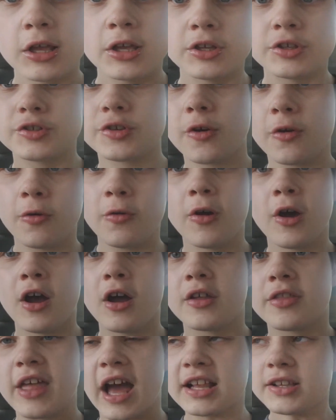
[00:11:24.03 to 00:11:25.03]
So,
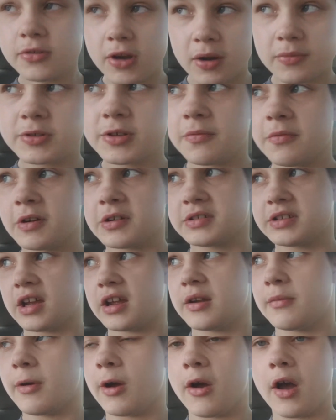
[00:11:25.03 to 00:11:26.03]
that's what I'm super
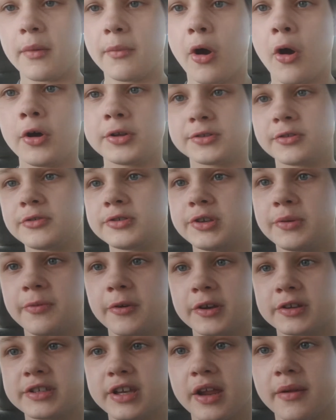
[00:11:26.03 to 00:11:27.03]
excited about. I'm also super
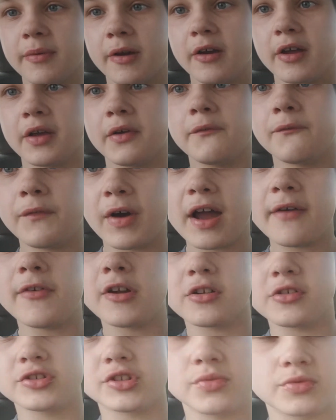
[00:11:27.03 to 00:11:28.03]
excited about hitting
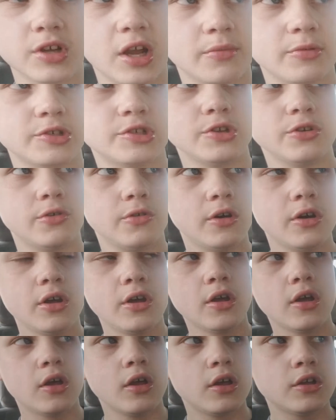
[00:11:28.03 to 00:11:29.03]
500 subscribers too.
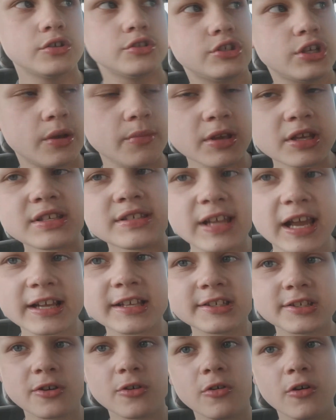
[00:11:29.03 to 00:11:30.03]
Jimmy's
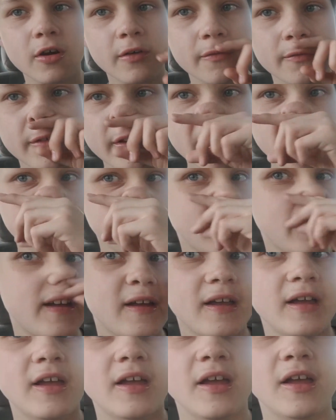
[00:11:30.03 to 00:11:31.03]
next goal of,
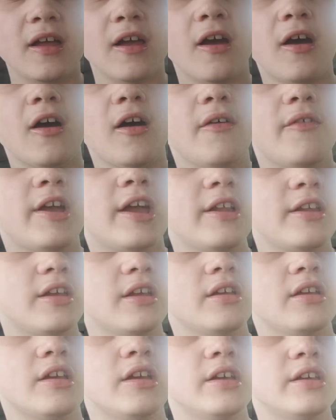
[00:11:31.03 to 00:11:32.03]
of
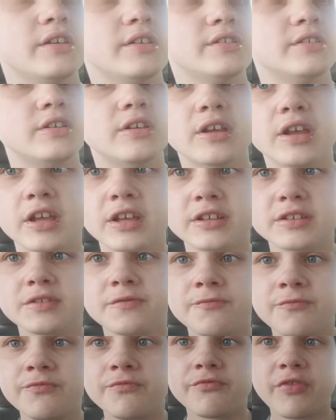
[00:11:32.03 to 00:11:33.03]
hitting is is
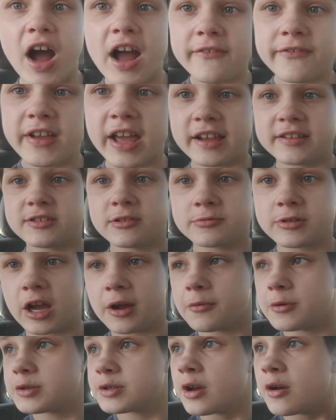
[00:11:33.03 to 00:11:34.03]
5k
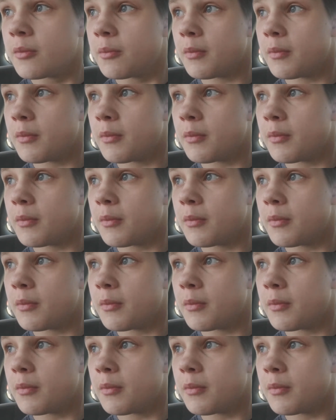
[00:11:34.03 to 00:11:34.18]
subscribers.